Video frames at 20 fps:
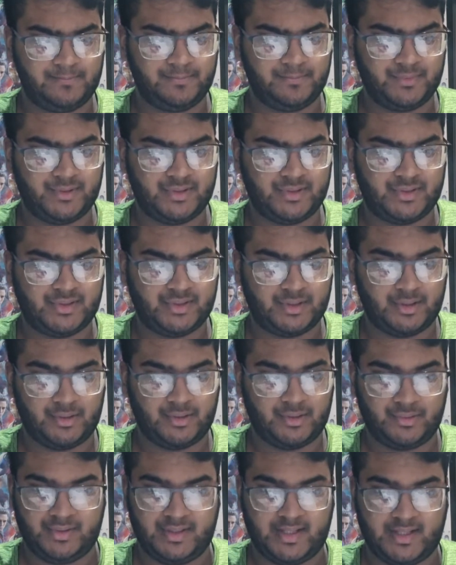
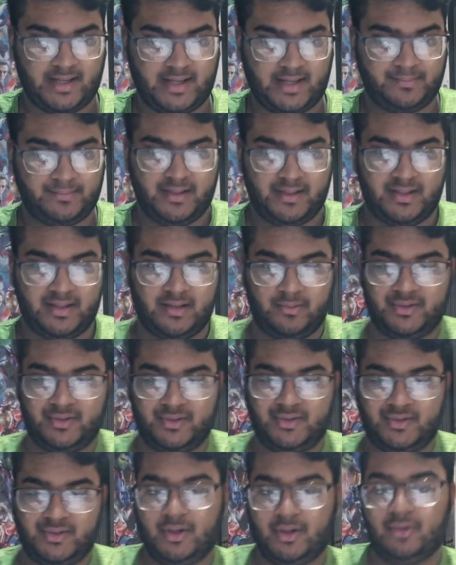So yeah, there was
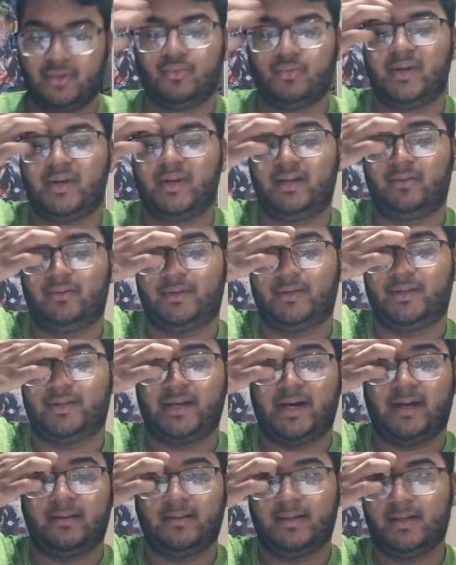no winning with
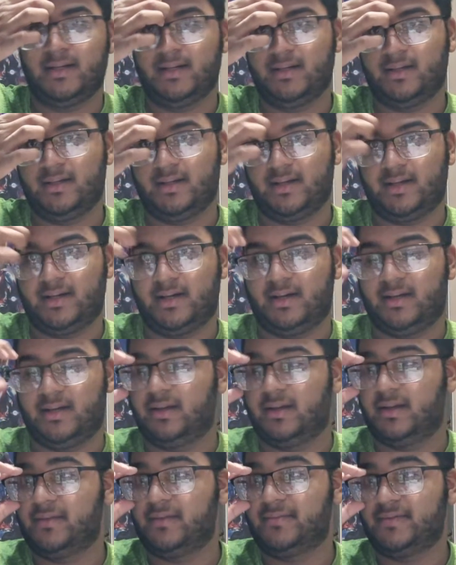that.
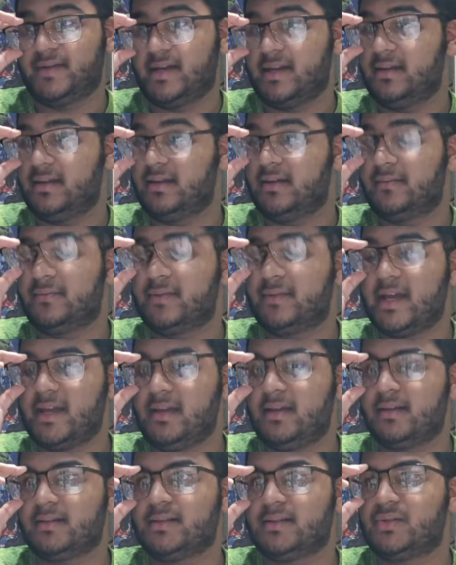If they
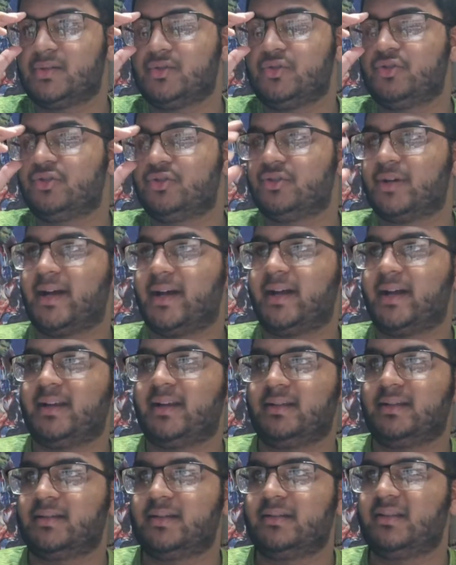had tried,
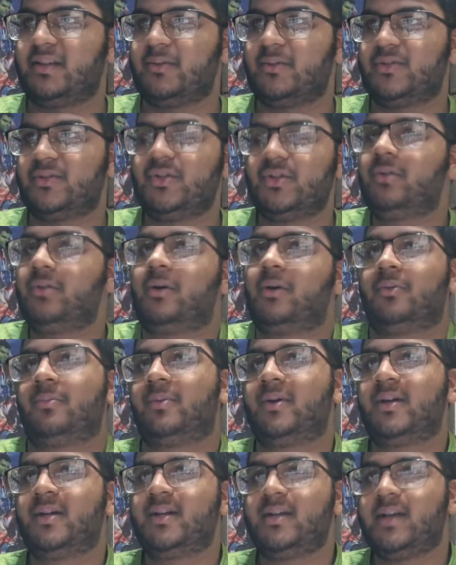like there was no hope.
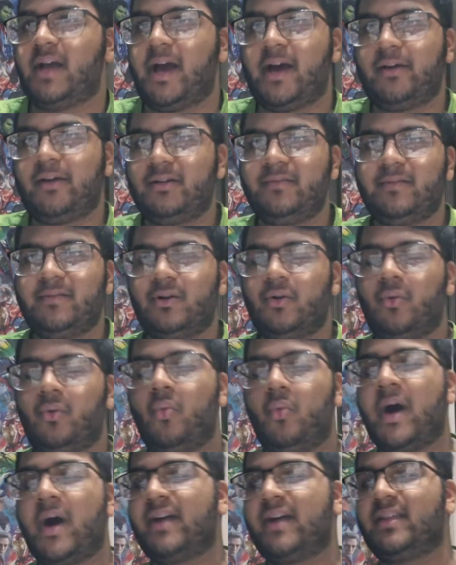I don't even know
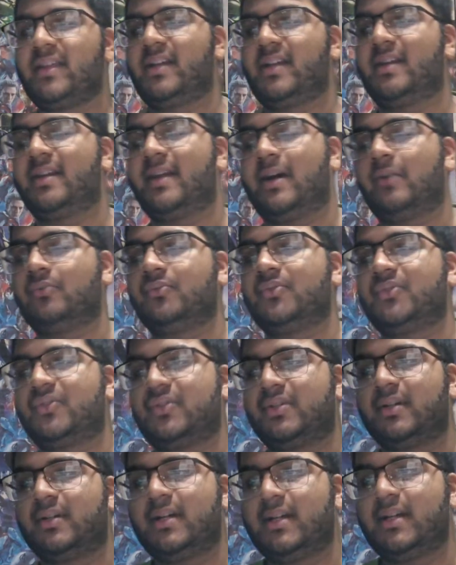why they
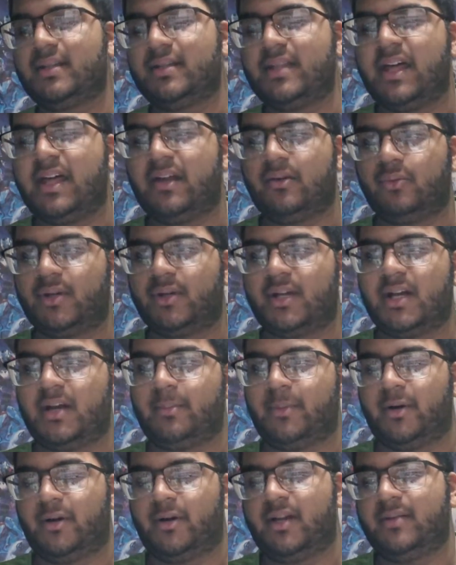announced that it would
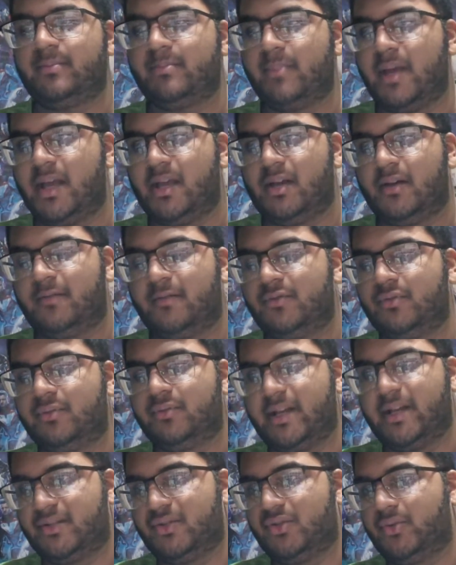come out in May of
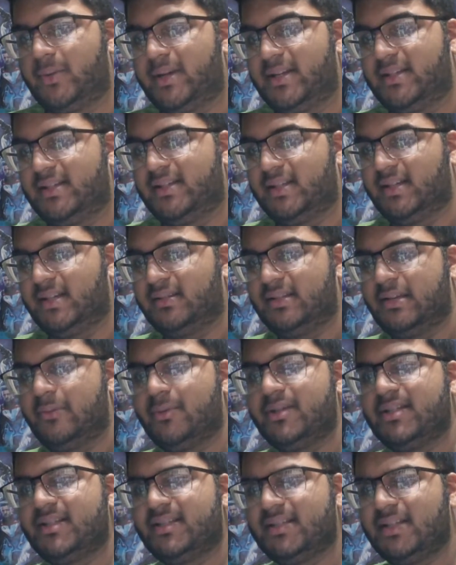2026. There
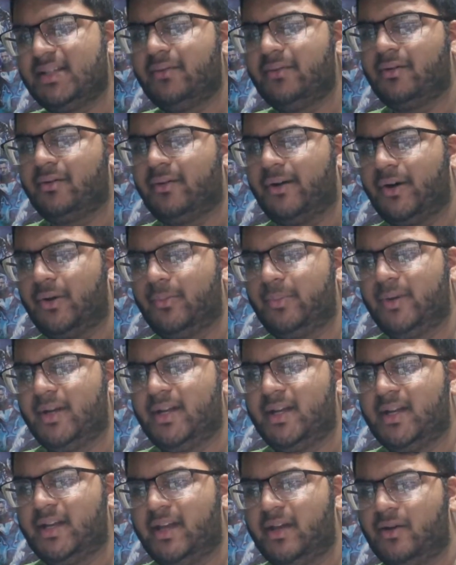was zero hope.
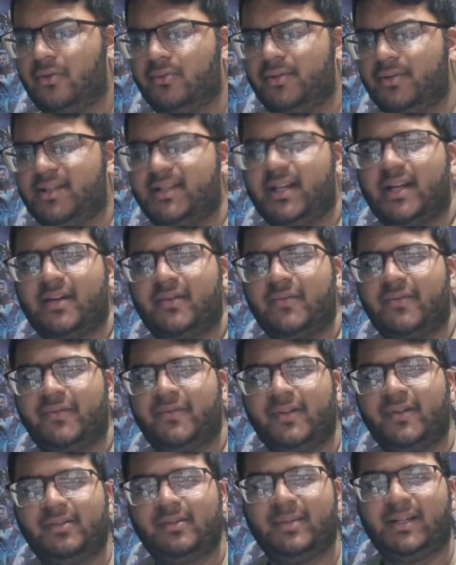It only started
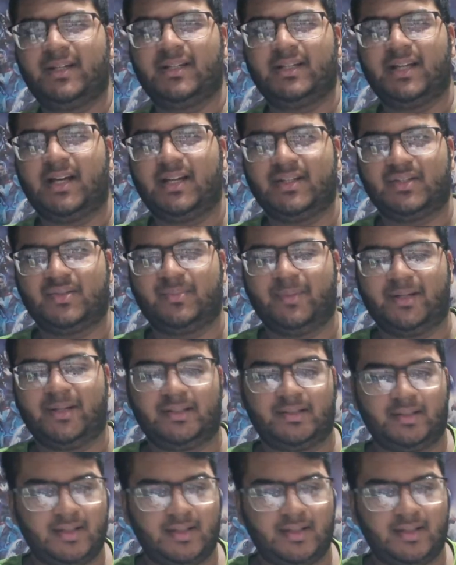filming last month.